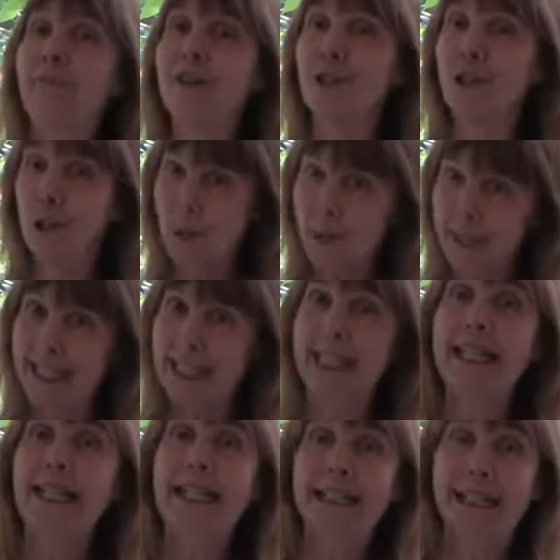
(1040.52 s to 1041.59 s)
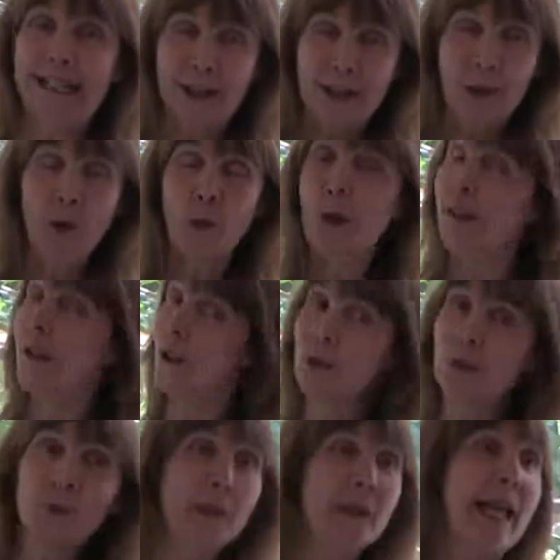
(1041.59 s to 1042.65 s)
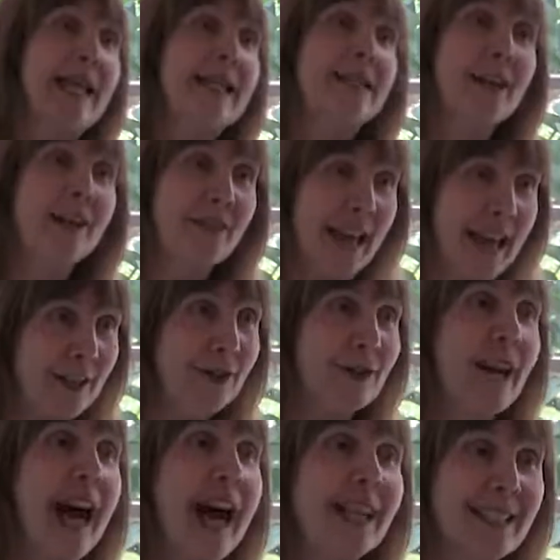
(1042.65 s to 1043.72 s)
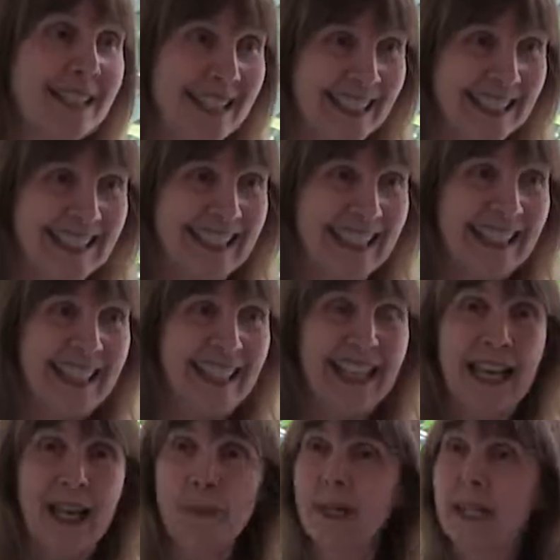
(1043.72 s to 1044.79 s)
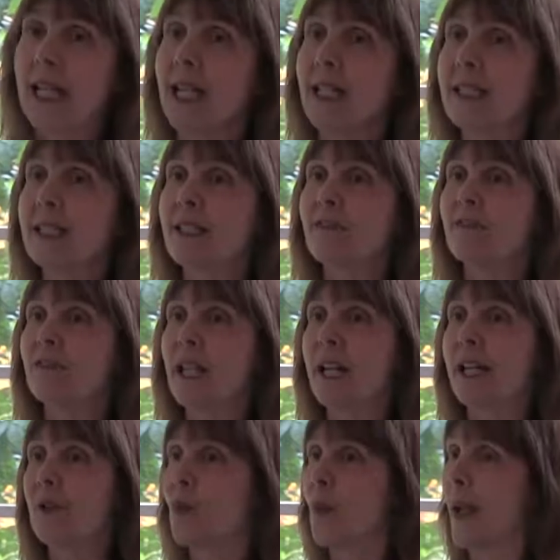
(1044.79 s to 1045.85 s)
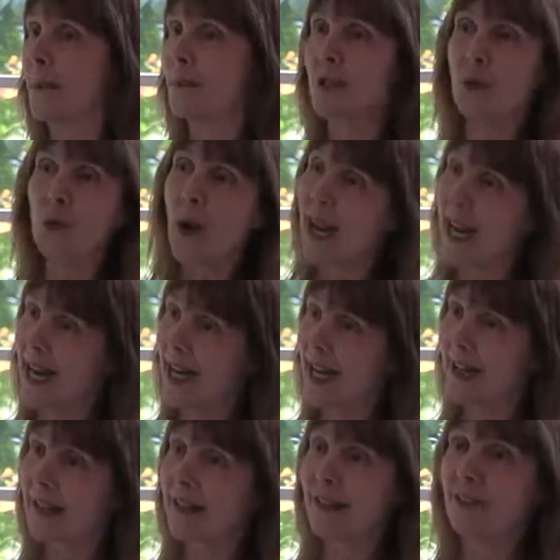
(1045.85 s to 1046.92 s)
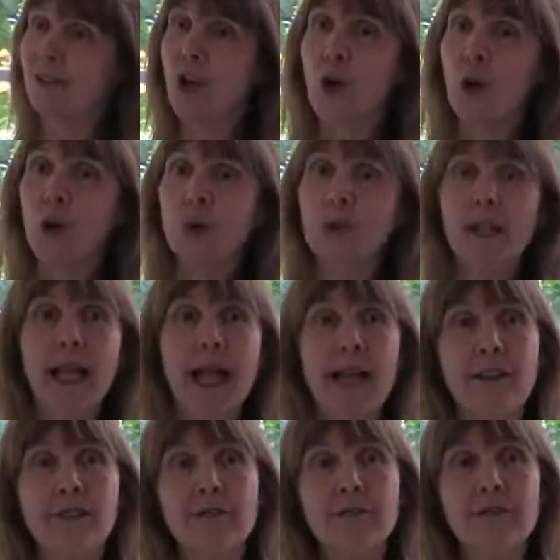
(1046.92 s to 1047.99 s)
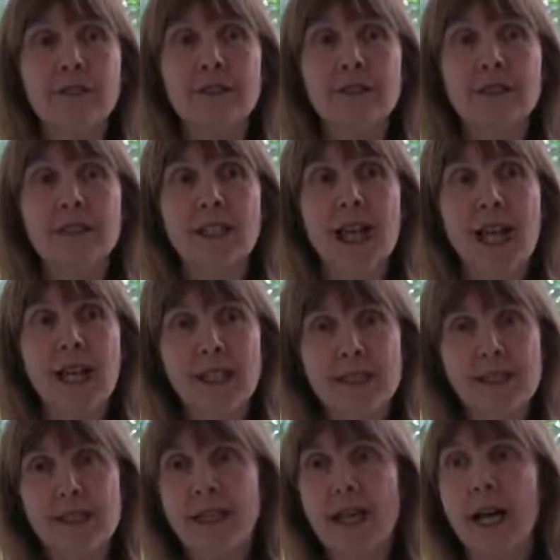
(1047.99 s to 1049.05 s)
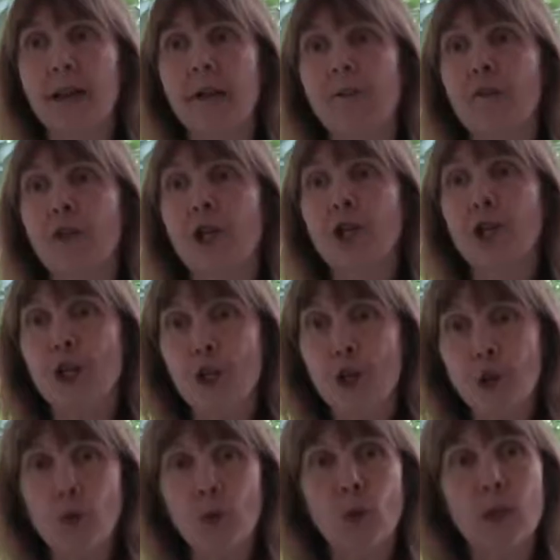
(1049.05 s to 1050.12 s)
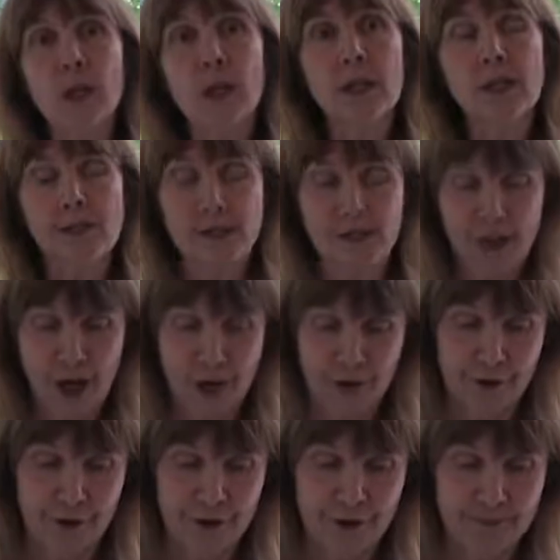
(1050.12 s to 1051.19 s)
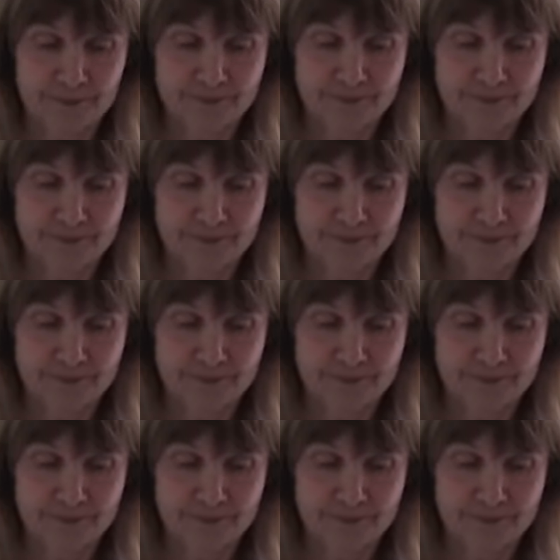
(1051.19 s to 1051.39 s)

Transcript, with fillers: have a new beginning, whether you planned on that or not, because the flood wiped away the old life, and it's time for a new start.